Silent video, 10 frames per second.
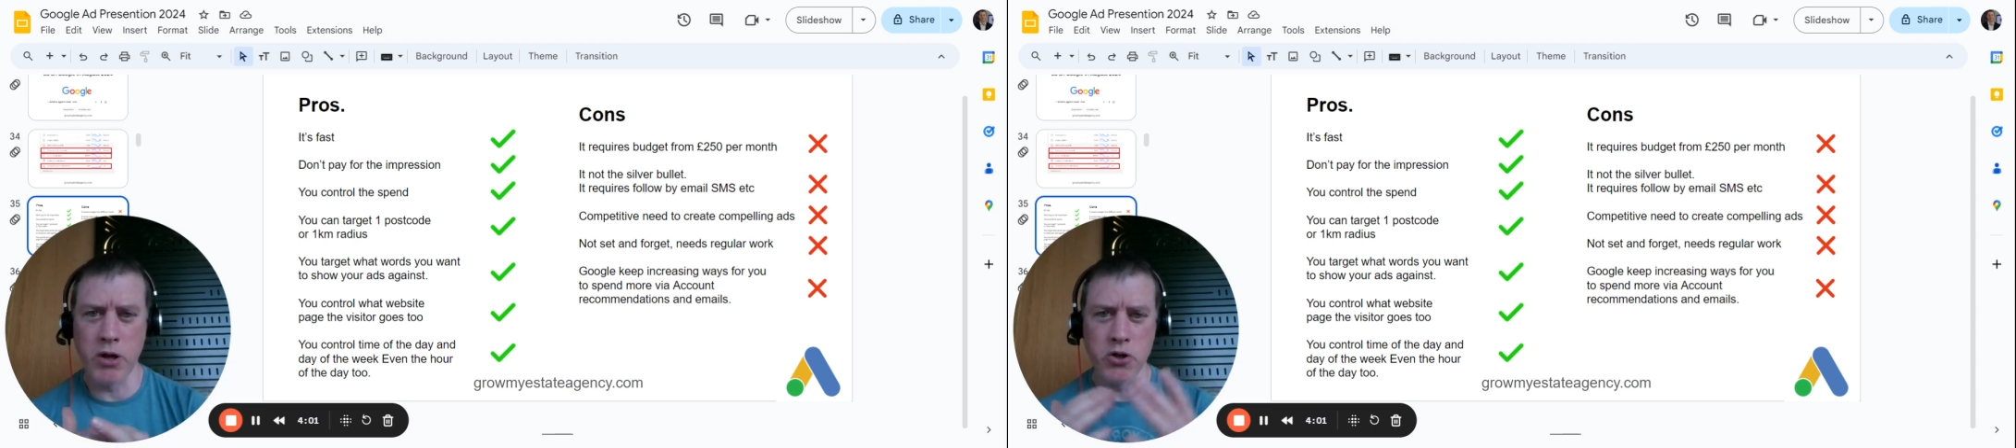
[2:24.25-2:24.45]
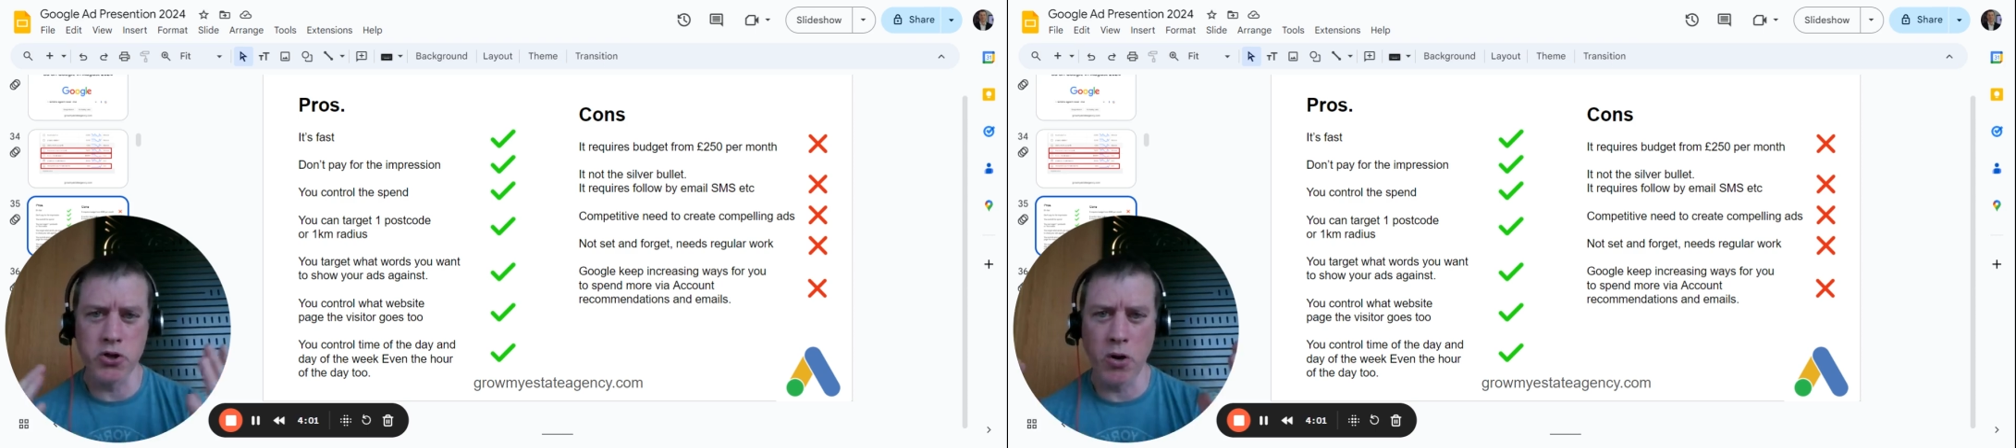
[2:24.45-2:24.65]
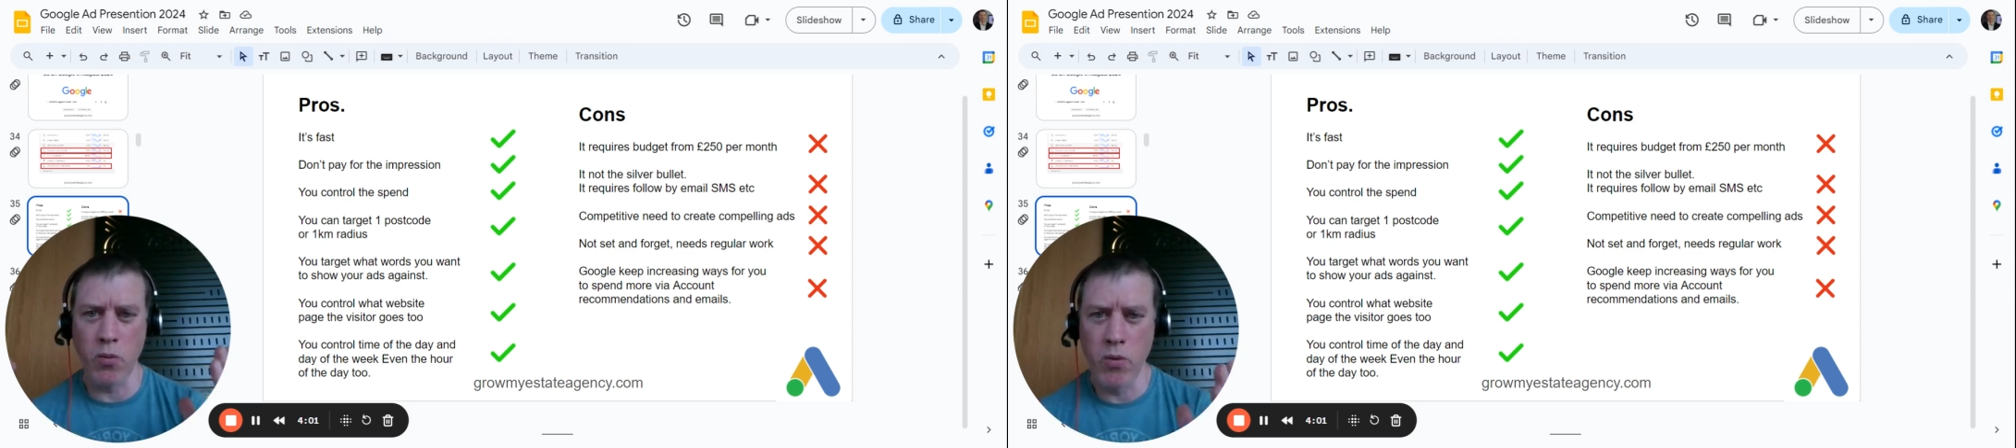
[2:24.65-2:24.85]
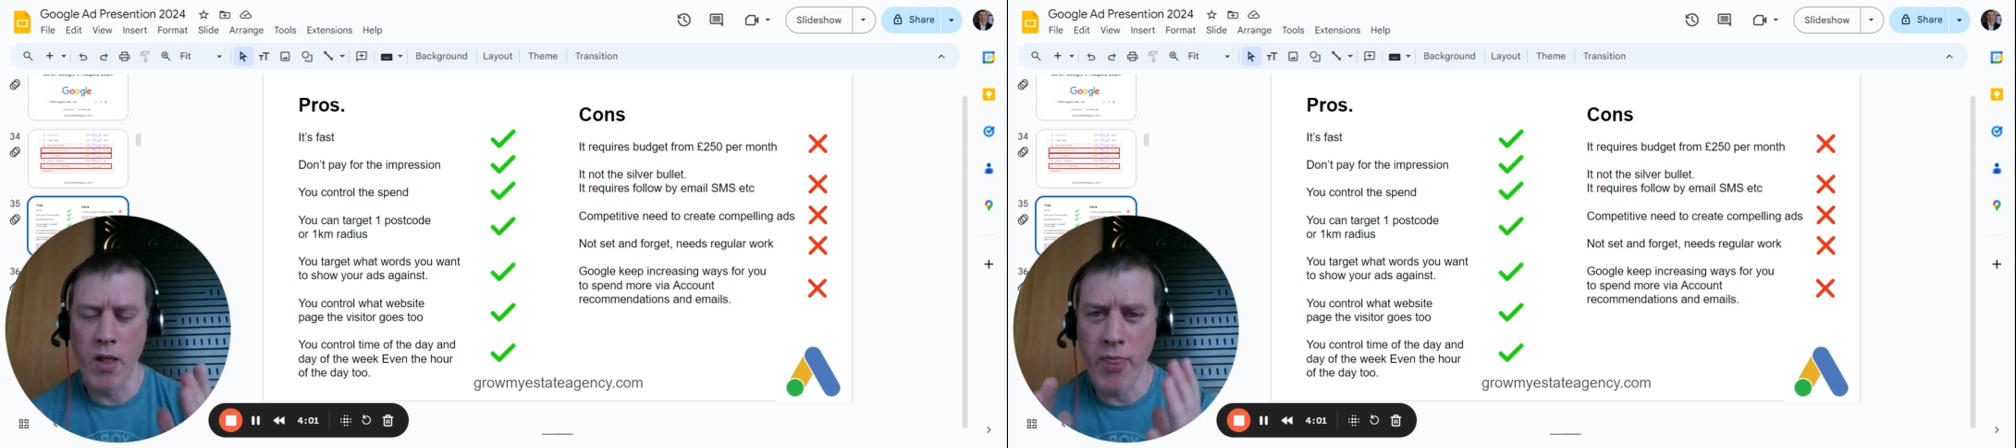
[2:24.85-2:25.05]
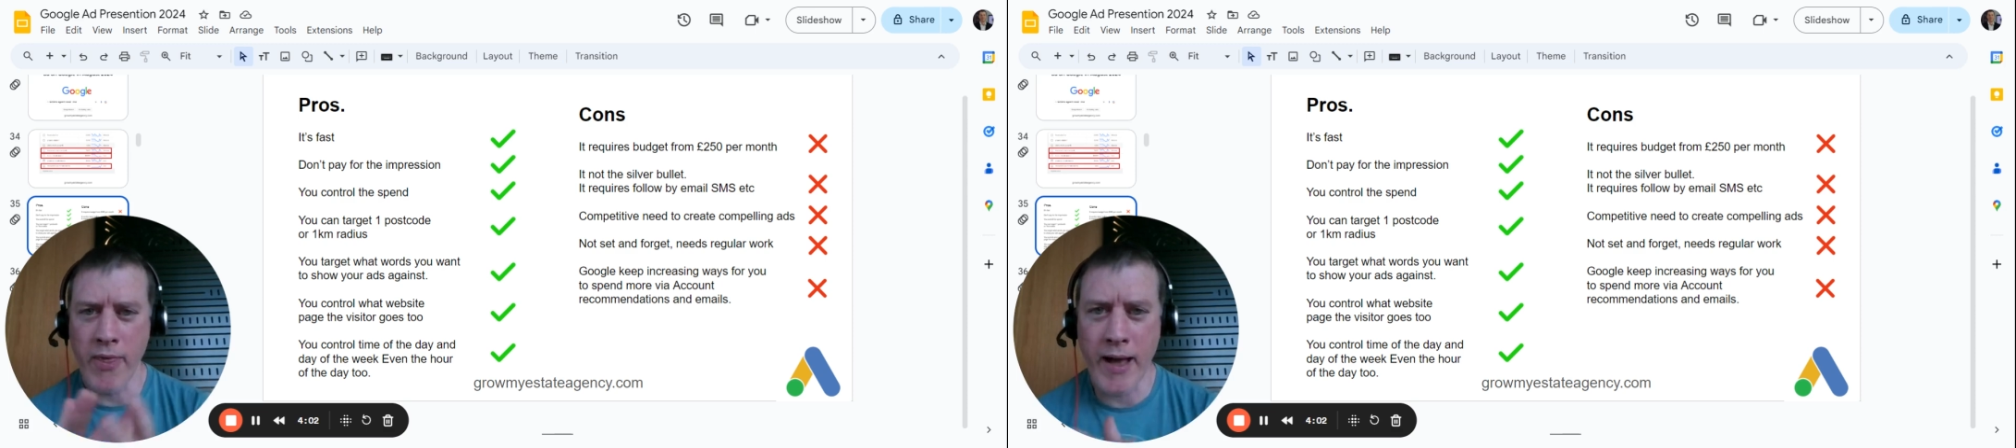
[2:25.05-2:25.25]
control
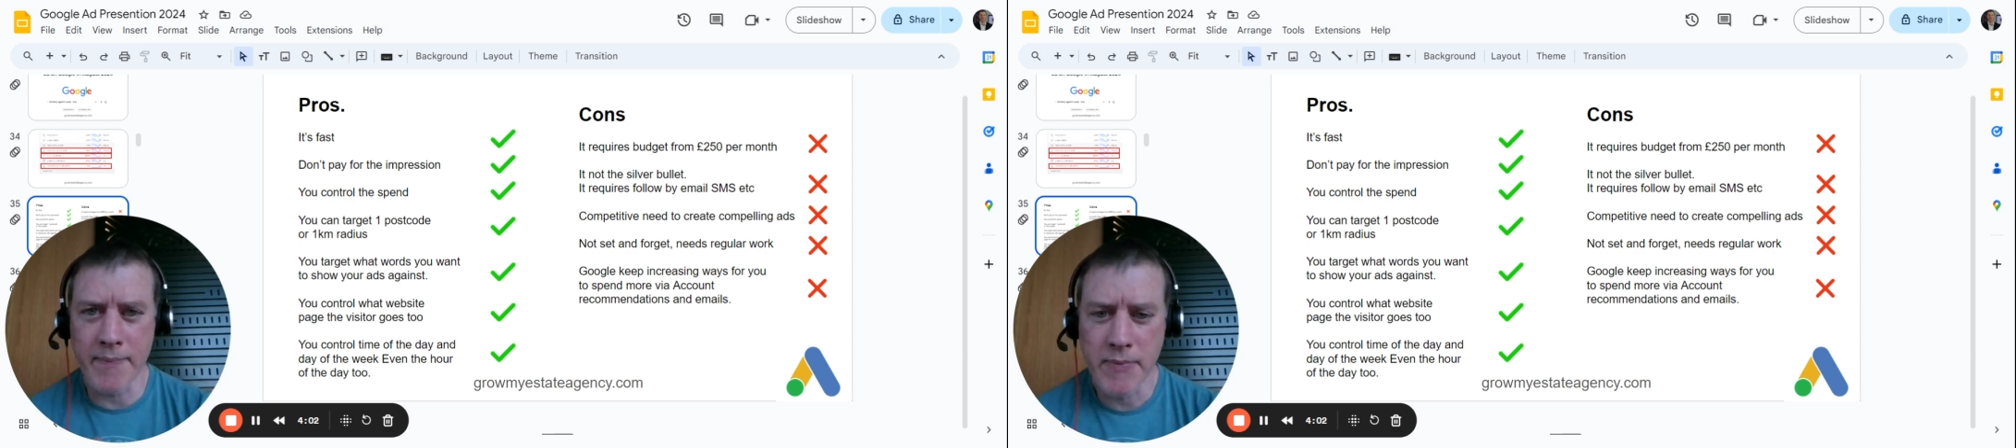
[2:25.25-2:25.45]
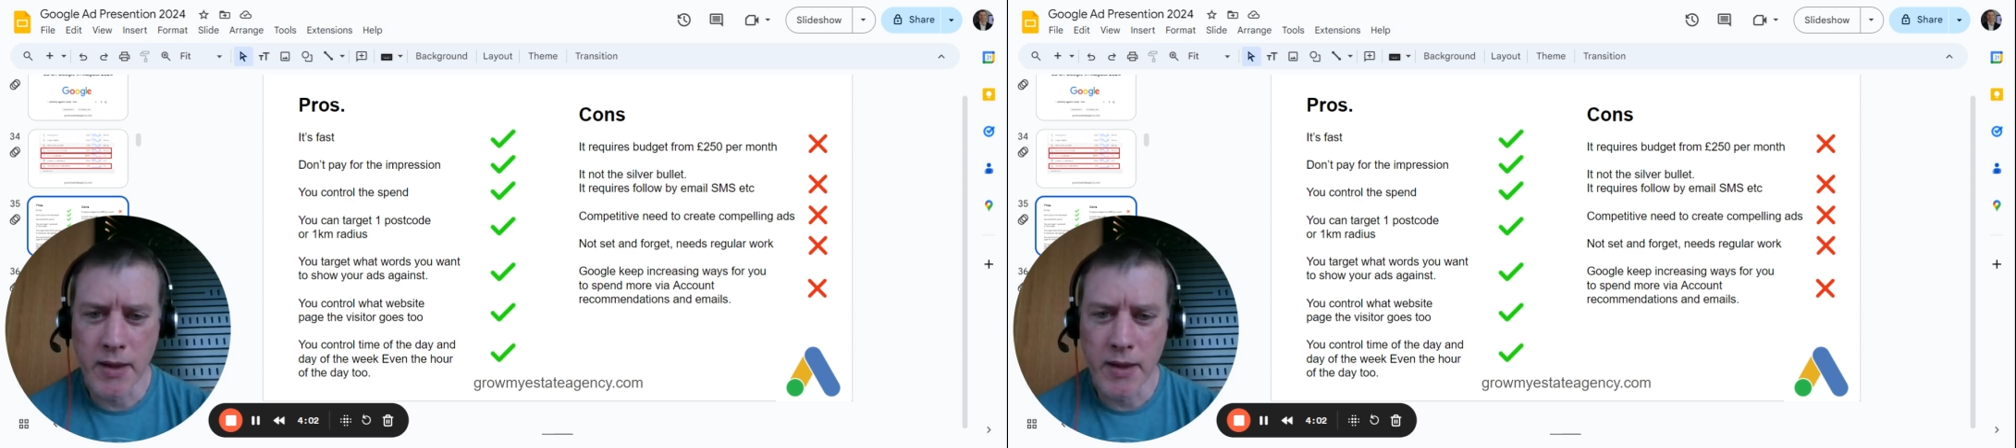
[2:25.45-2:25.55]
that,